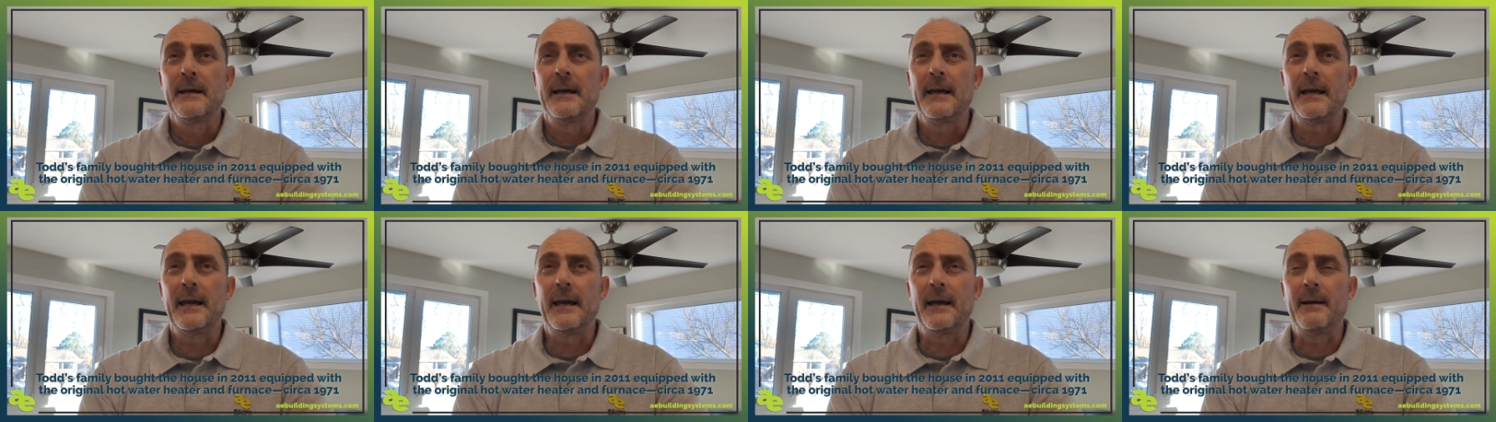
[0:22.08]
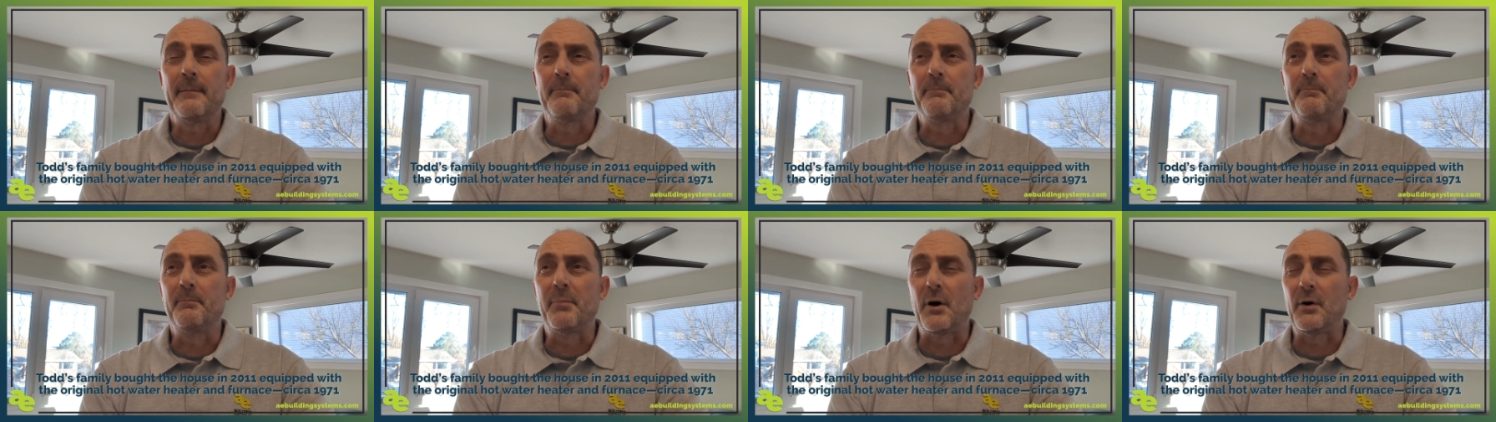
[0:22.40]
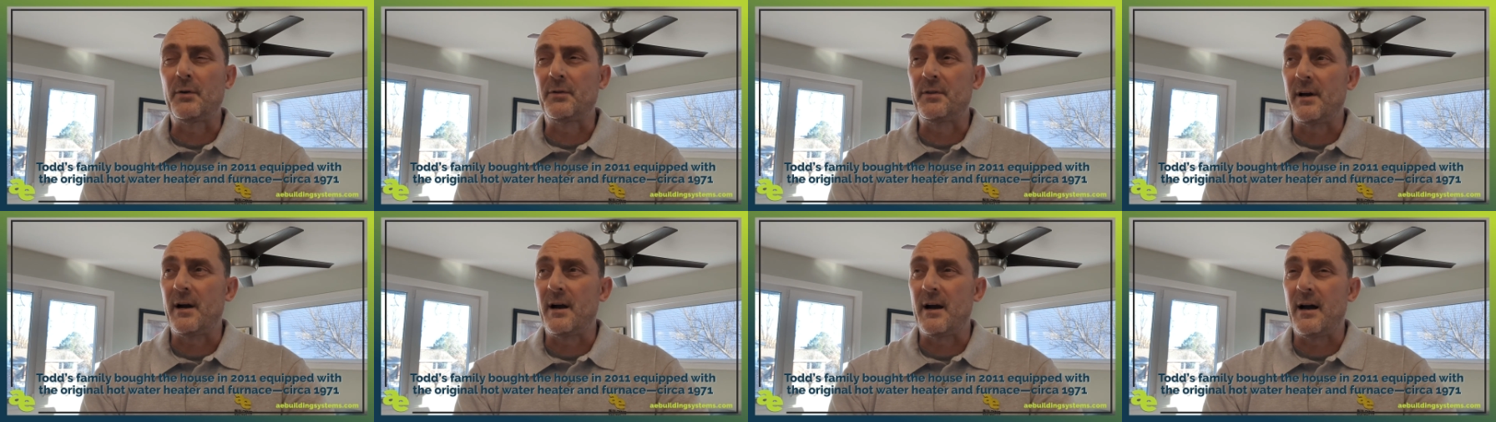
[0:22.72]
and
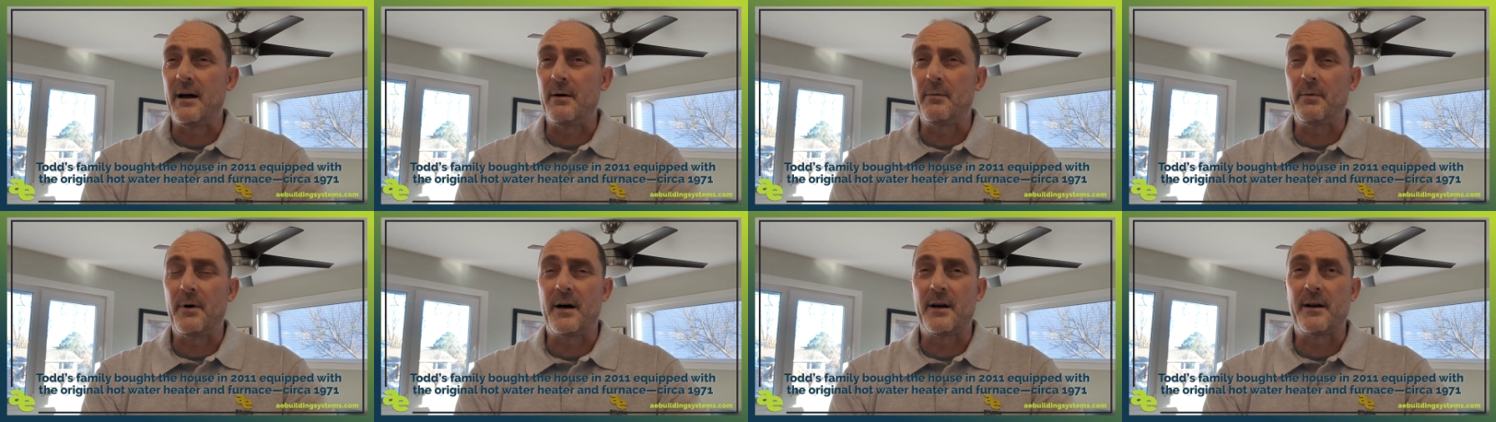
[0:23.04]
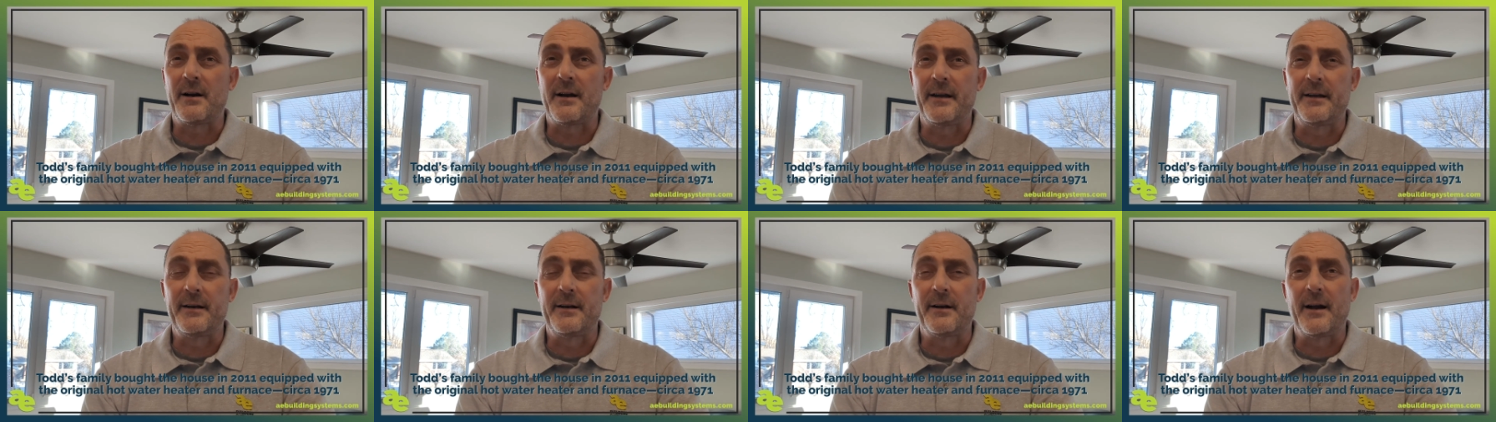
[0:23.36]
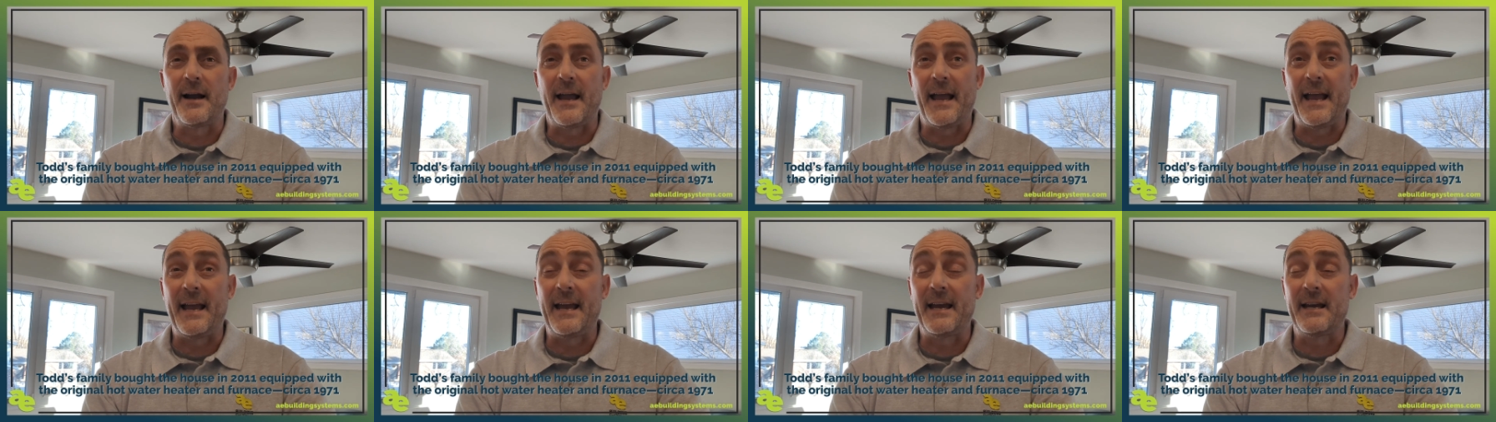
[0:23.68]
both our hot water heater
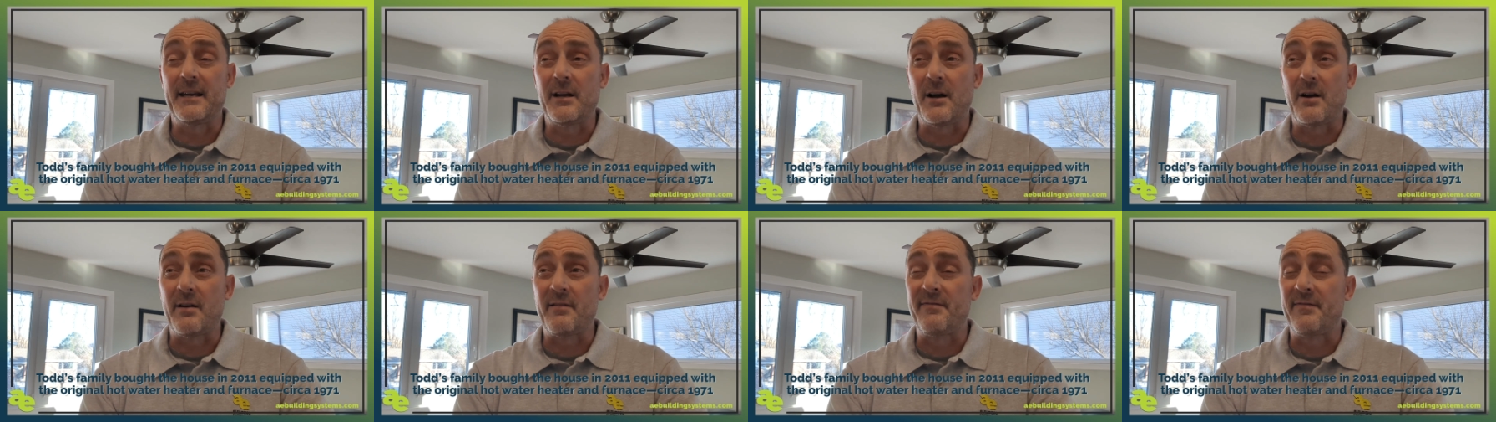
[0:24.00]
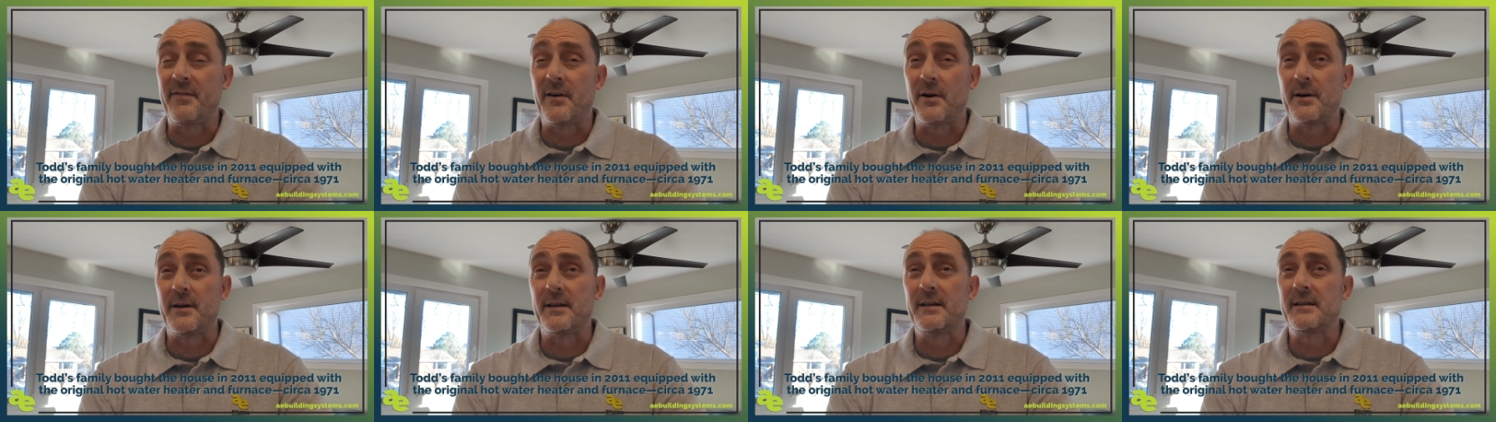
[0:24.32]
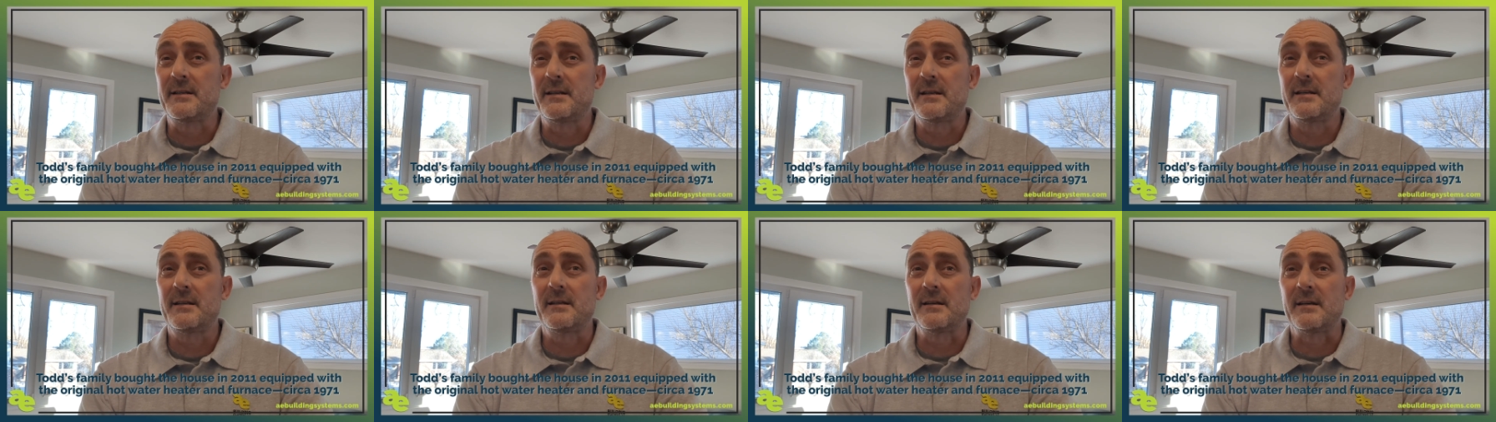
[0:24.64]
and our
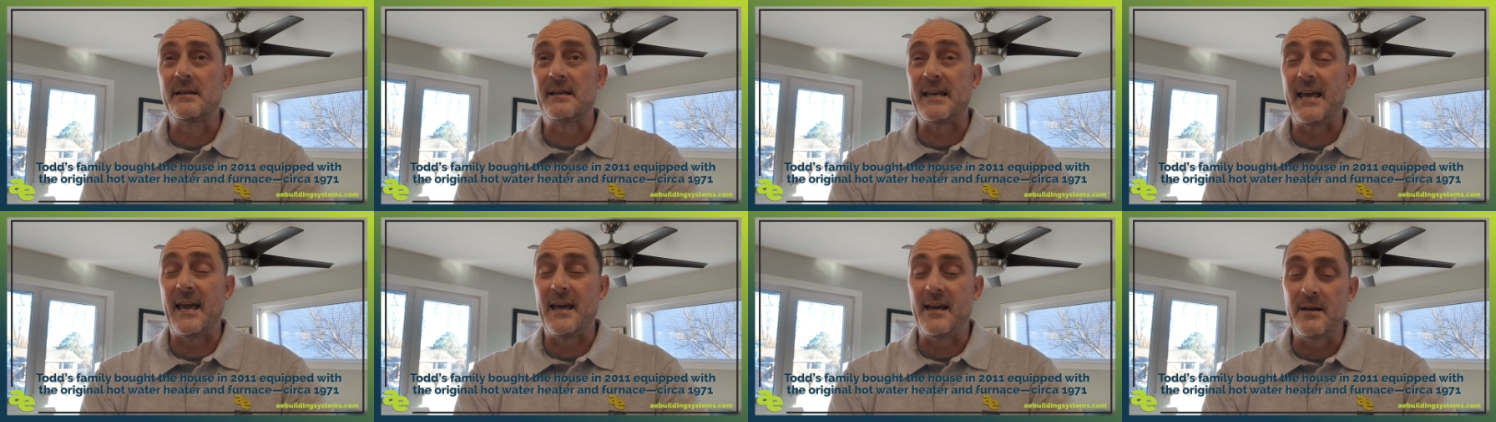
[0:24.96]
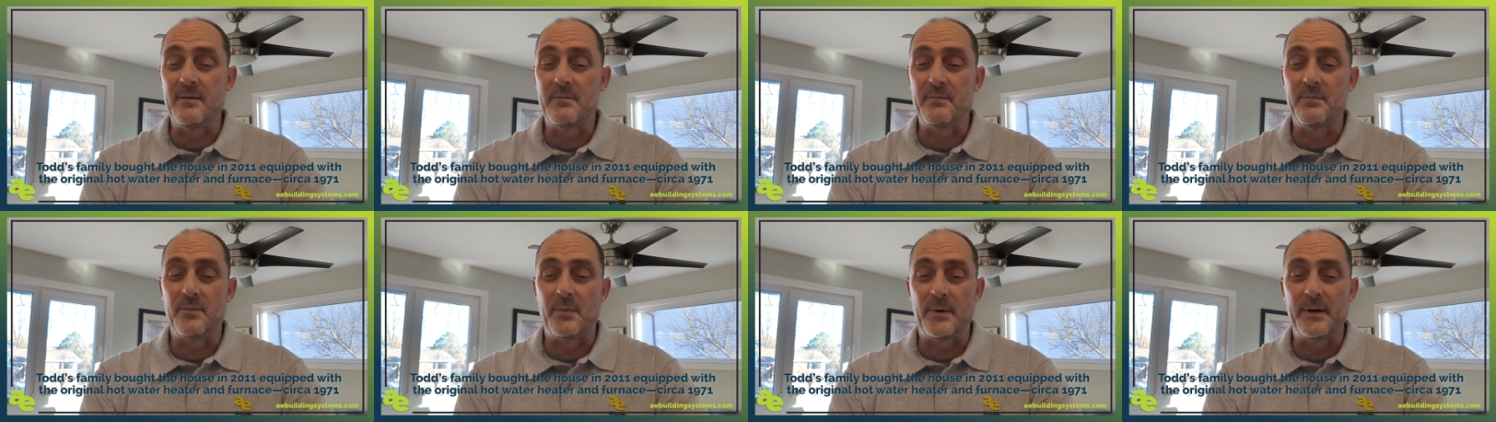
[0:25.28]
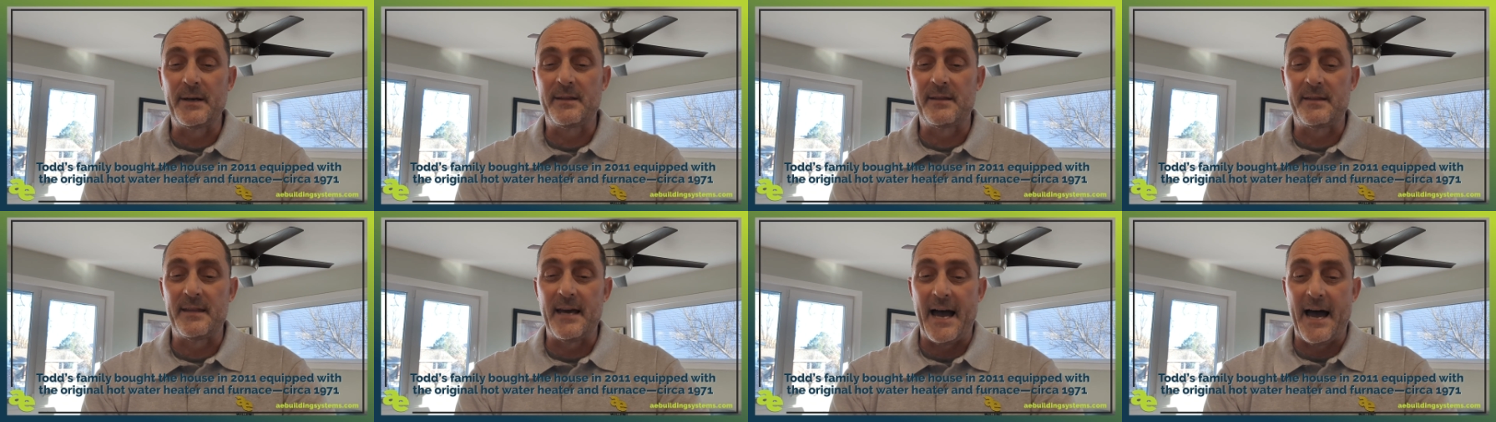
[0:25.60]
furnace came
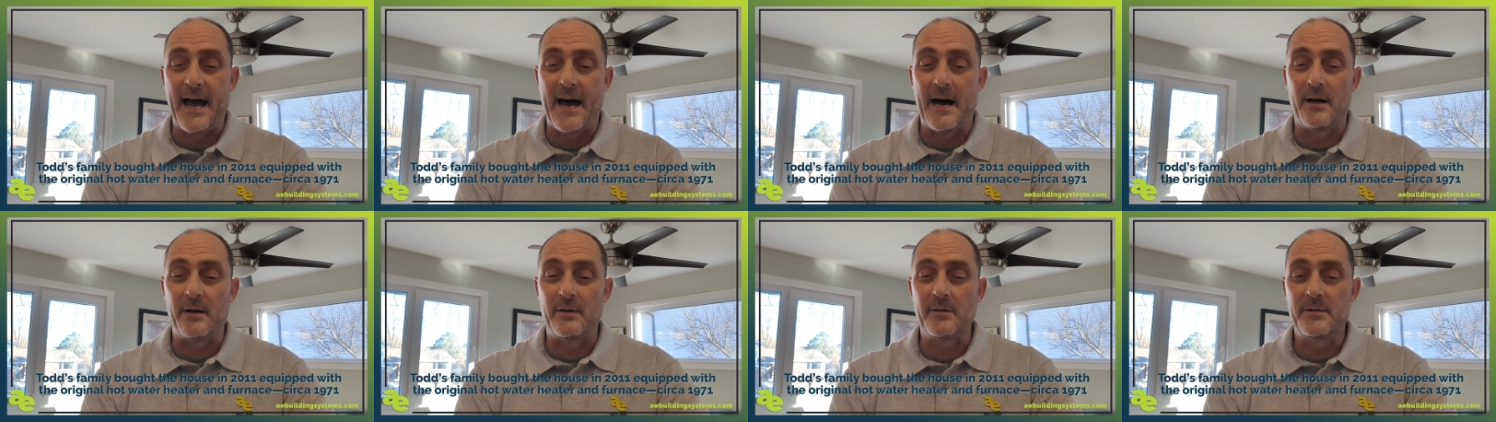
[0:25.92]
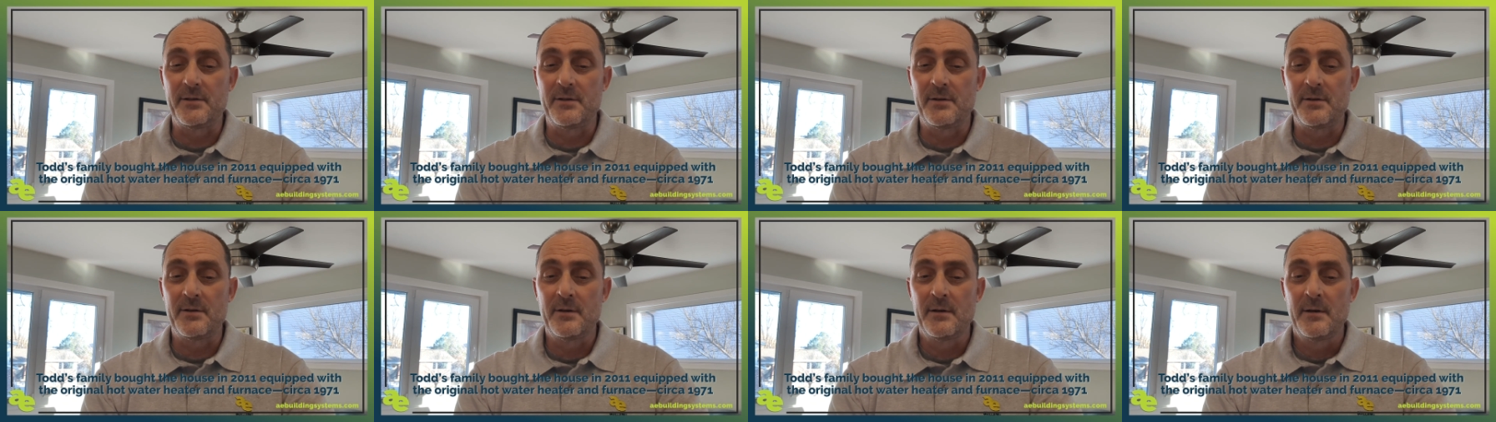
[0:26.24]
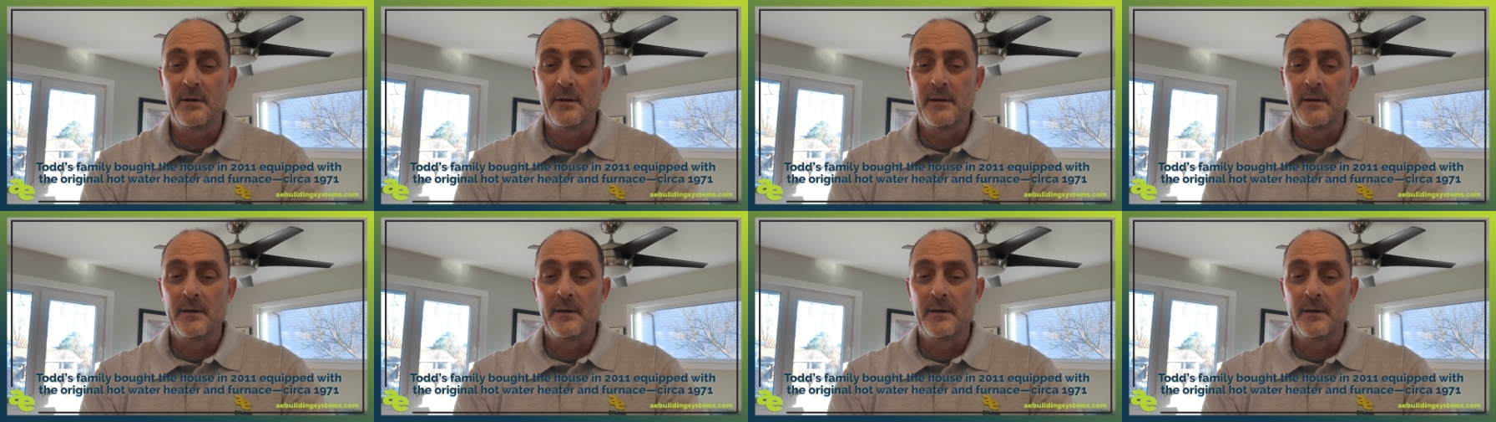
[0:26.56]
with the house.